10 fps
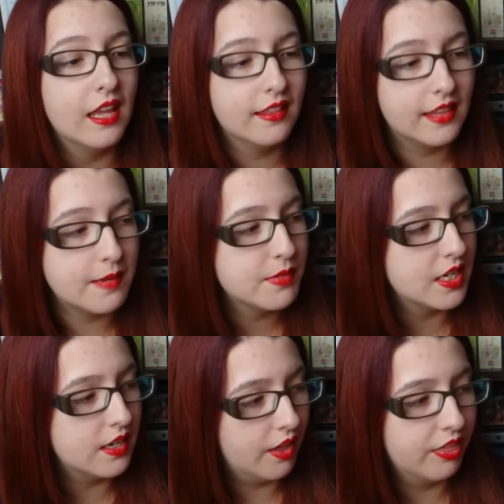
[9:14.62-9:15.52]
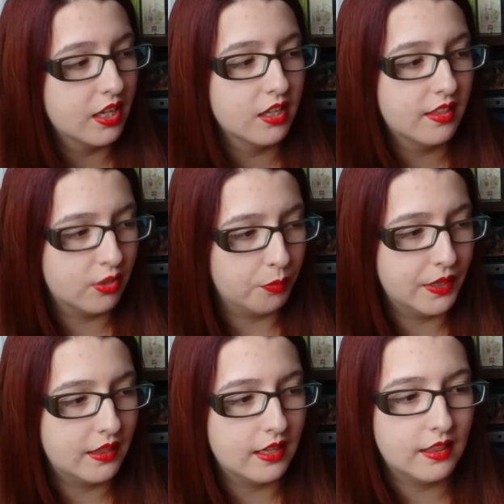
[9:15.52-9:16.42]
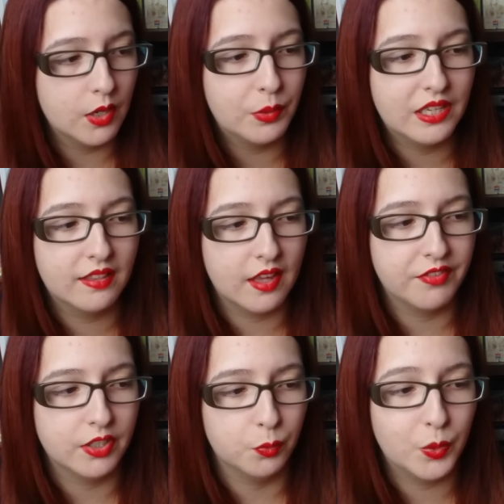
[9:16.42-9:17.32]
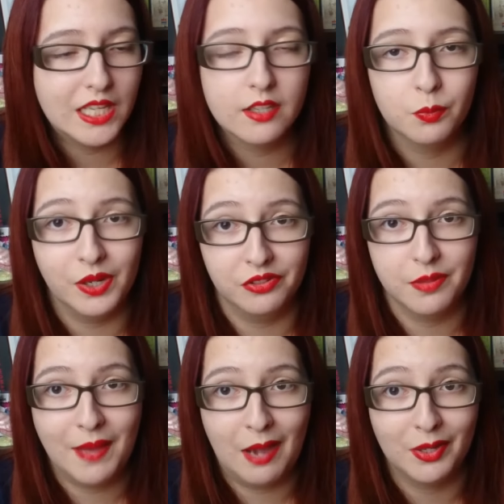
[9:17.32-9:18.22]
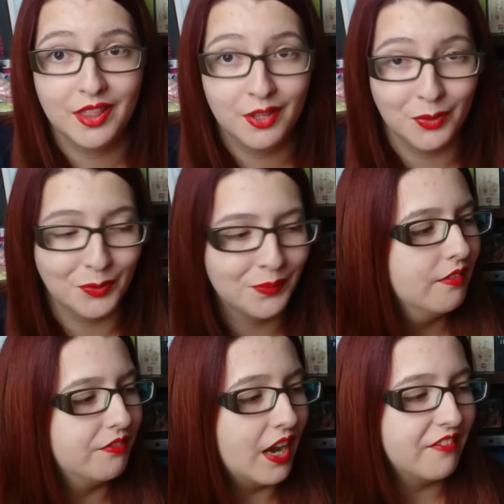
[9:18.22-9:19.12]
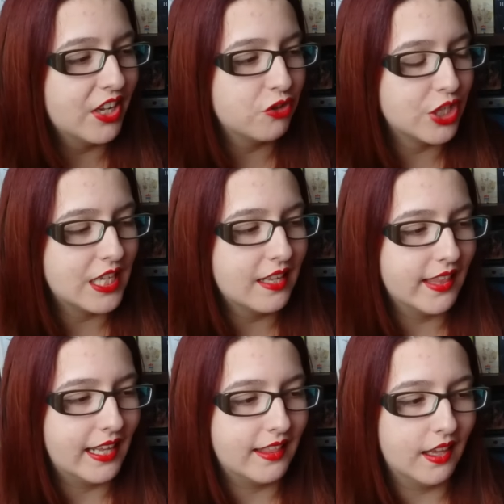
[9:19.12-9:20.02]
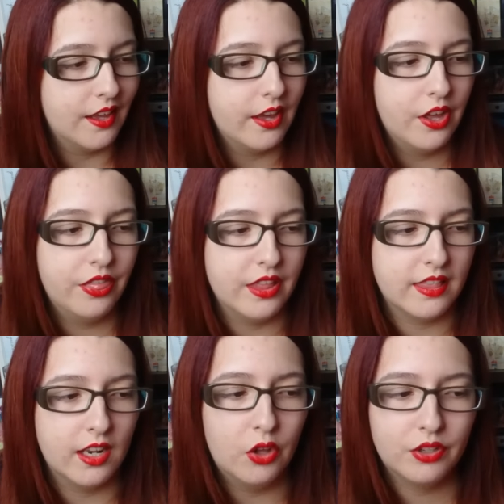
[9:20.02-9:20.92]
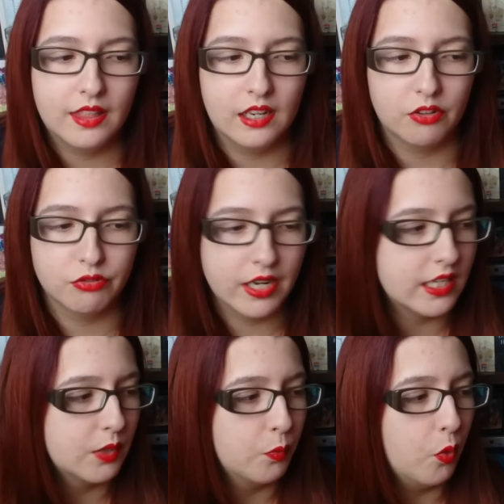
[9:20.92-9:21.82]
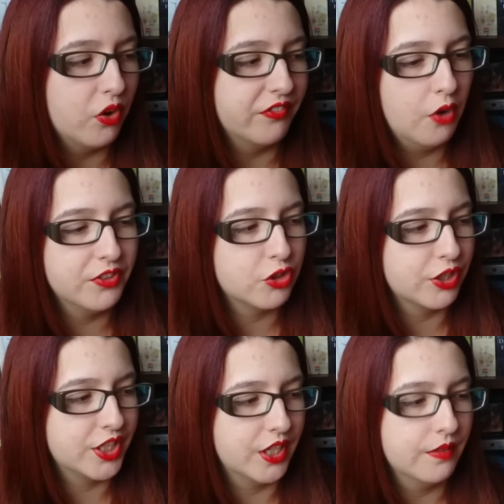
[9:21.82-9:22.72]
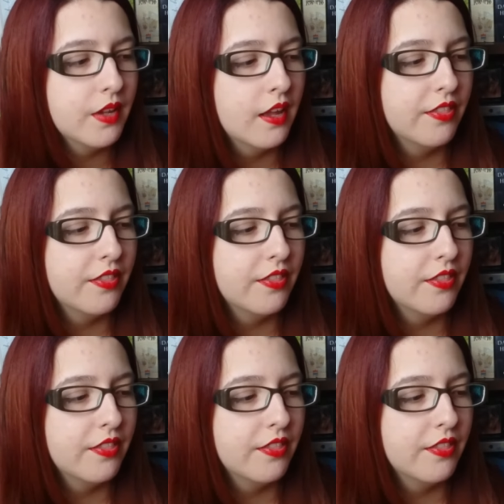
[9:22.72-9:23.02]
It seemed nothing could stop it until we discovered we could wield the power too. 500 years later, Earth is locked in a grinding war of attrition.